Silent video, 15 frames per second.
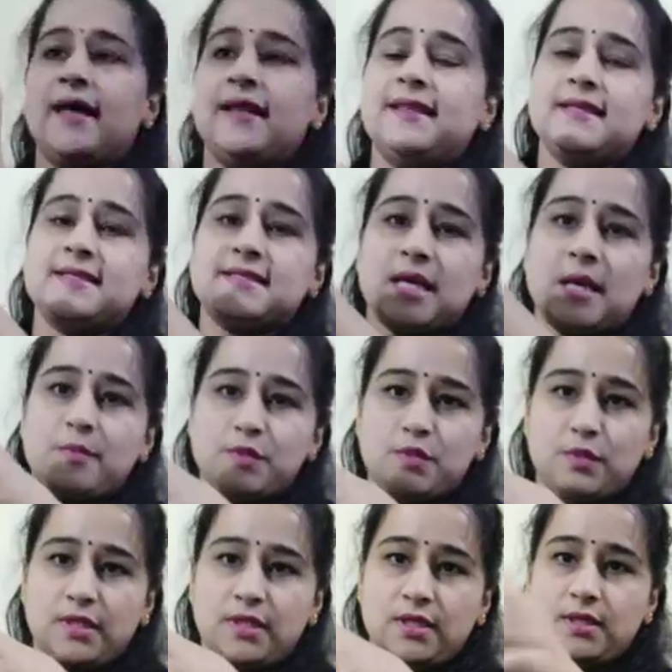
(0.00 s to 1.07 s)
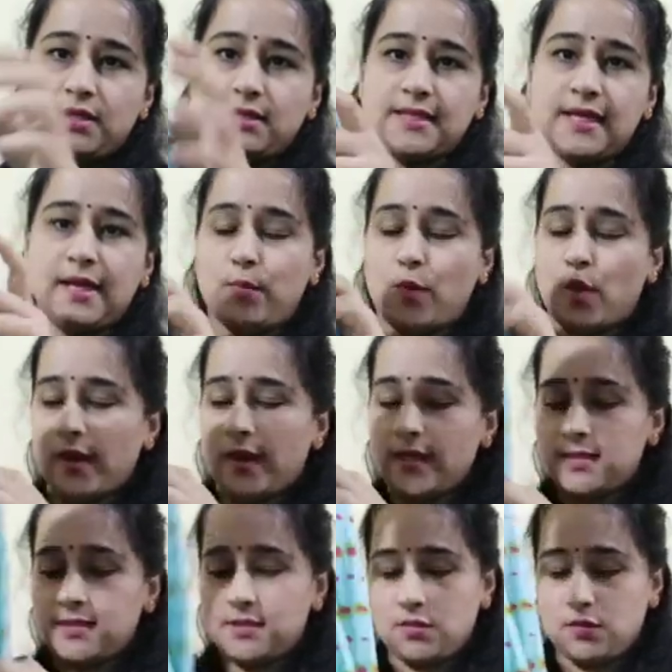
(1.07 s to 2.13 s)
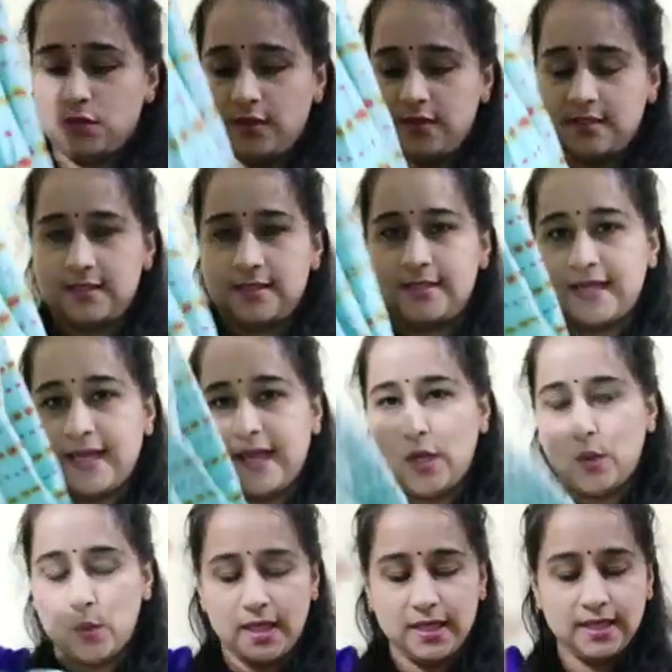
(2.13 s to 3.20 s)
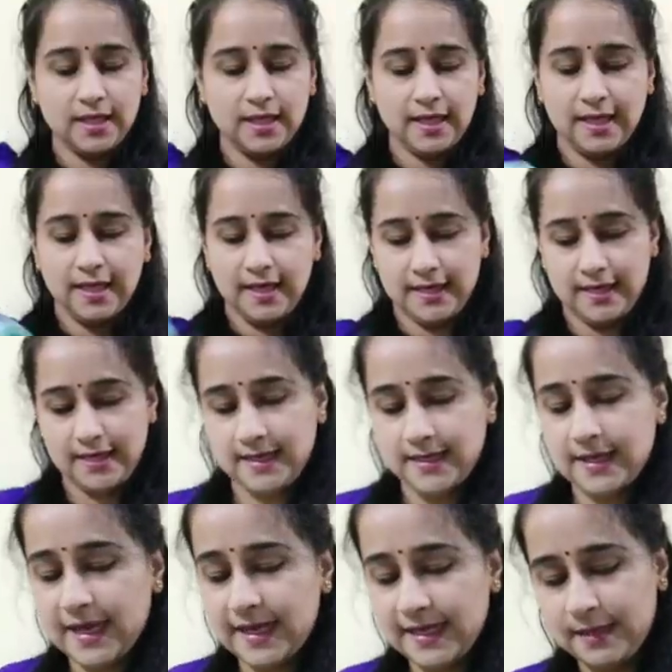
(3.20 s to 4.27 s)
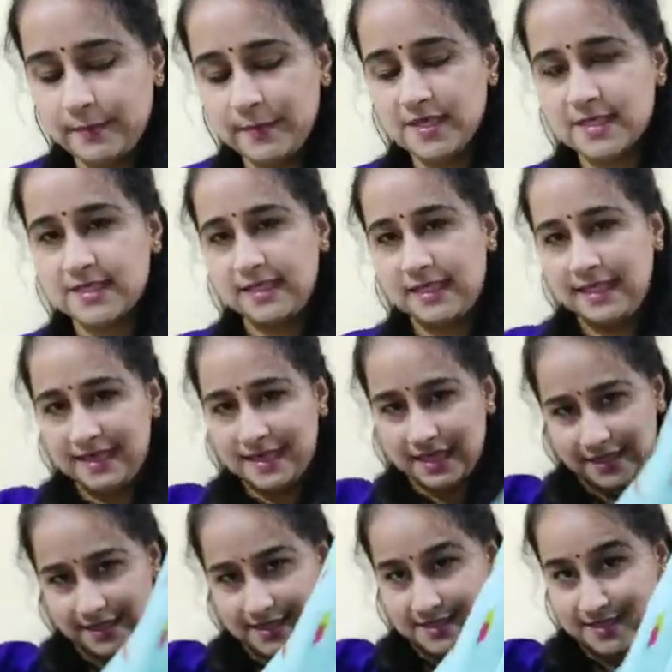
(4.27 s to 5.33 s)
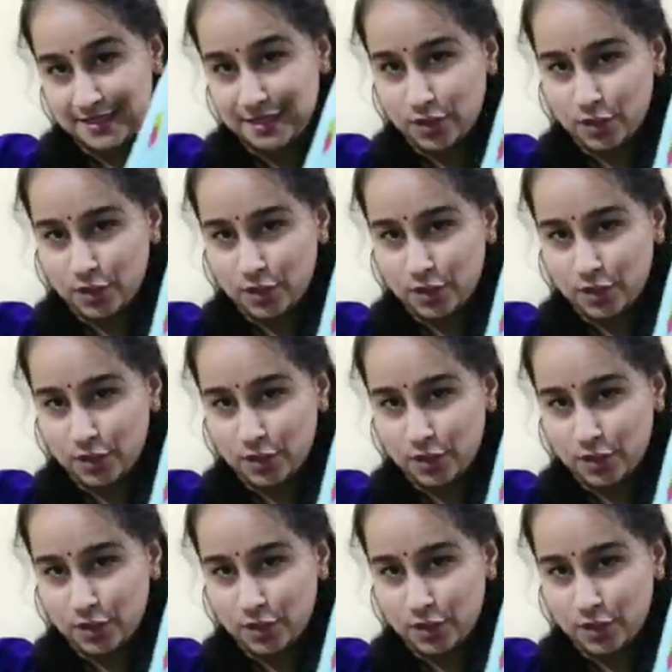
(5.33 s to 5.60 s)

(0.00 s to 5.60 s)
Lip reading: again, this comes with side pockets. So this is the second one, and I personally like this a